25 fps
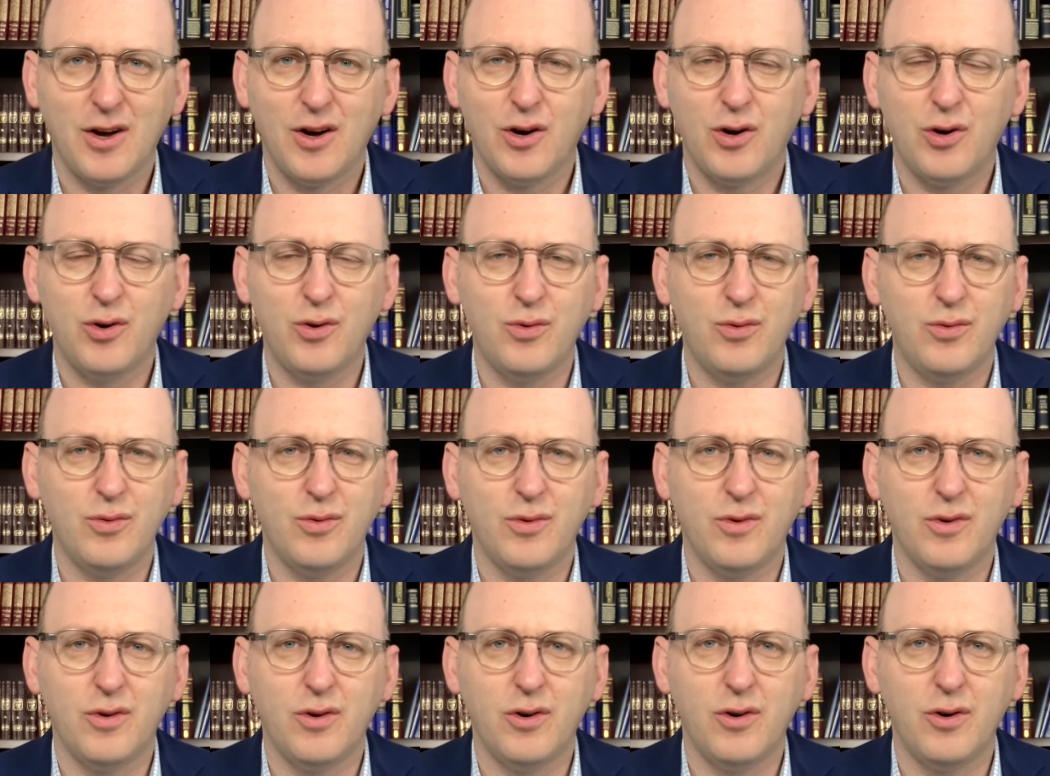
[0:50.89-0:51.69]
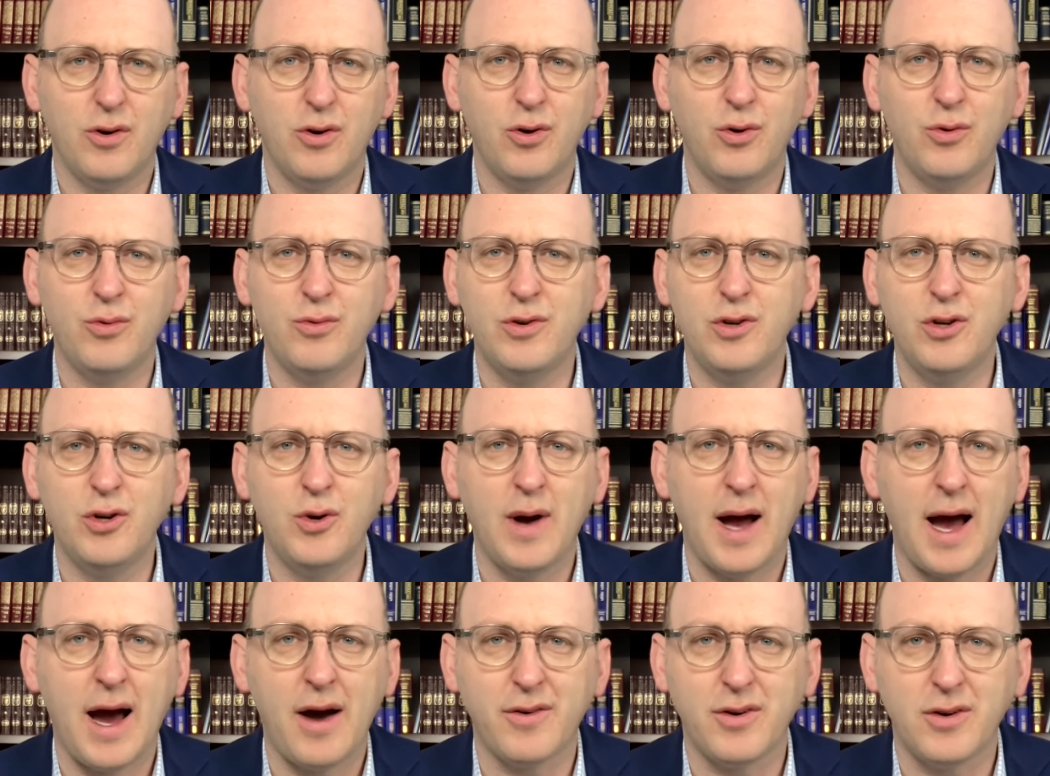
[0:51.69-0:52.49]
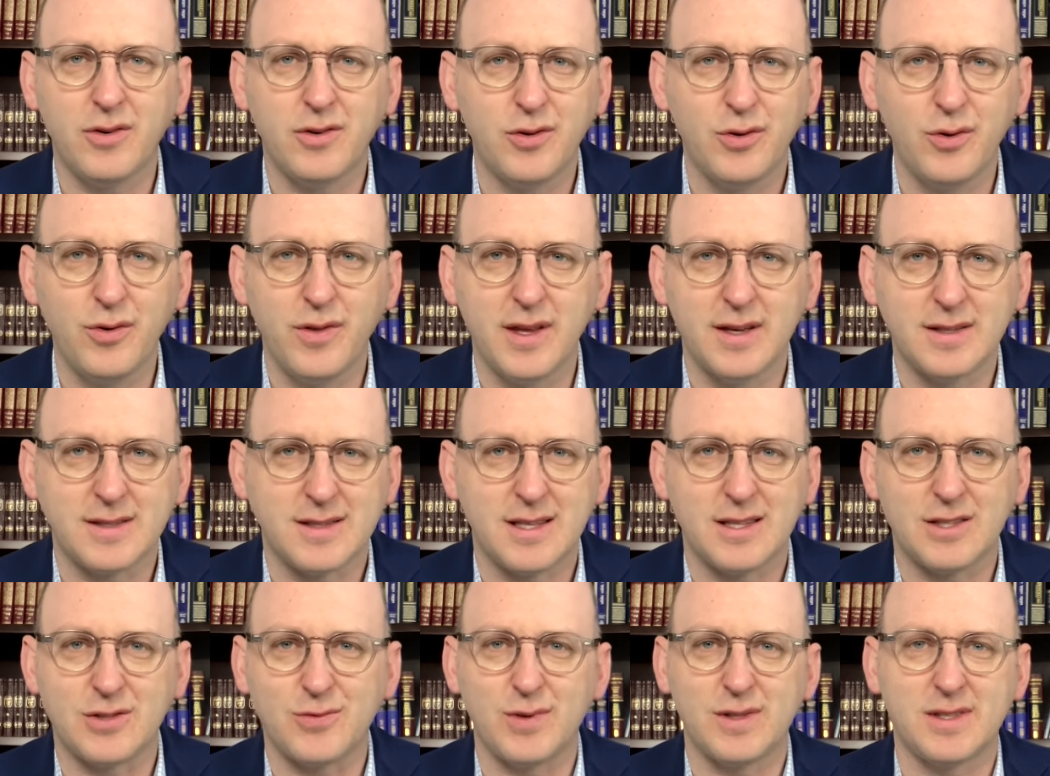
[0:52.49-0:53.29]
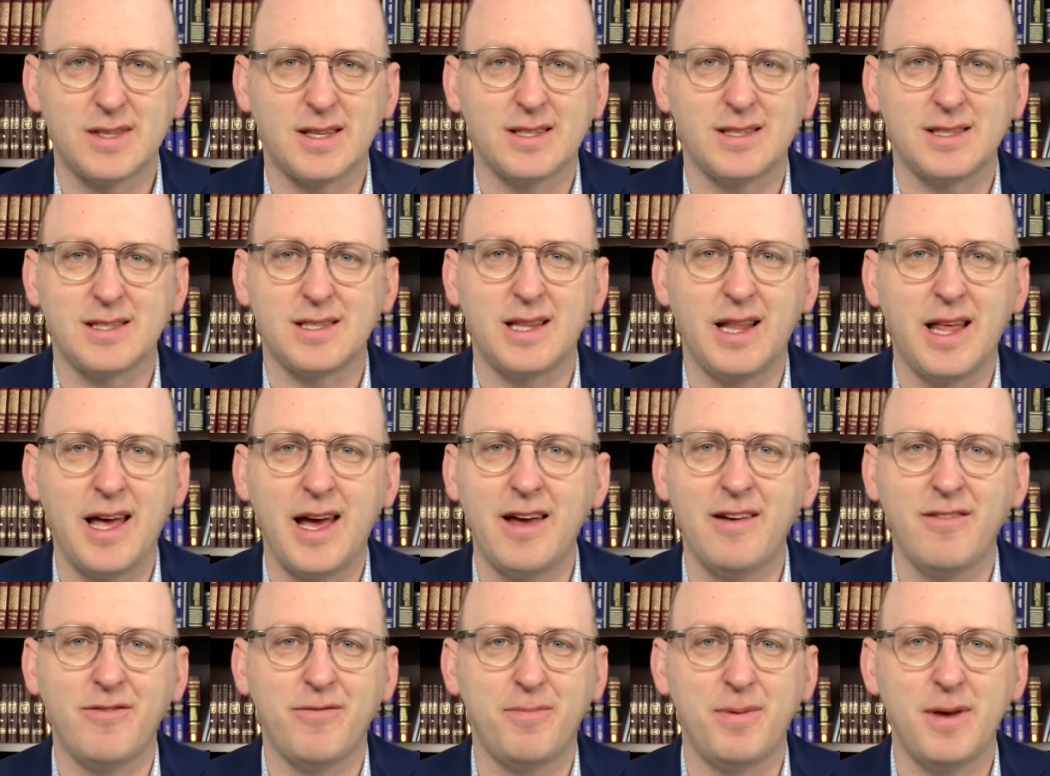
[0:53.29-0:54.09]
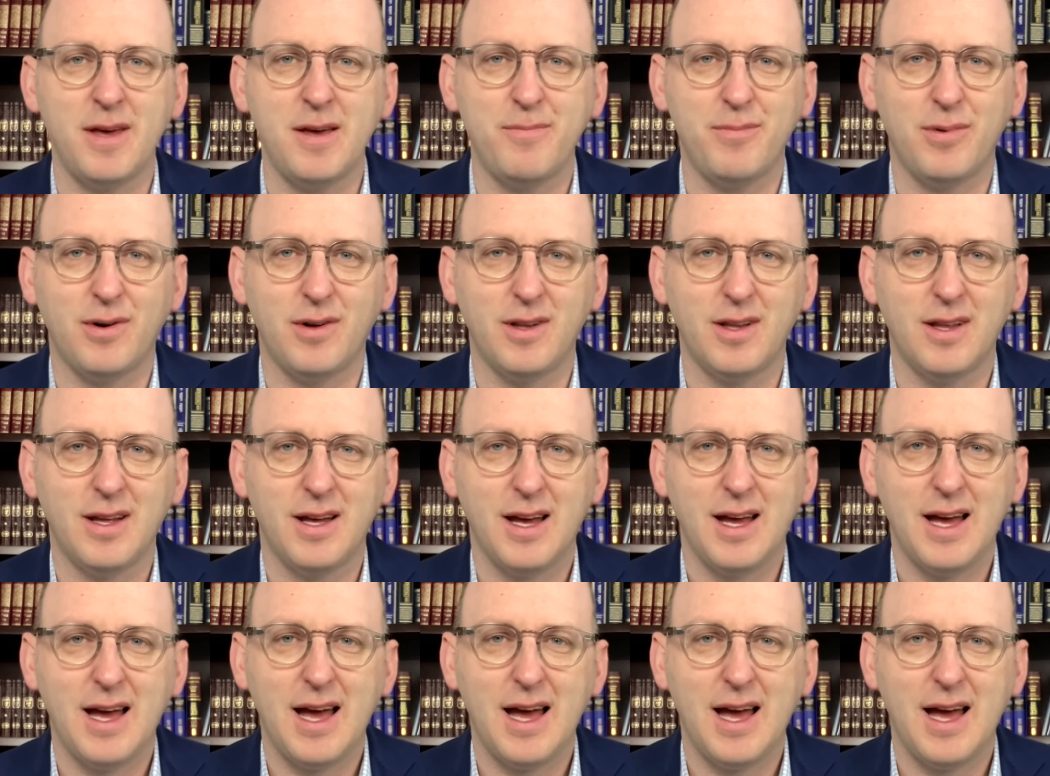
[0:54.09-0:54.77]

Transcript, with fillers: Who who knew how to do this? This was a slave people.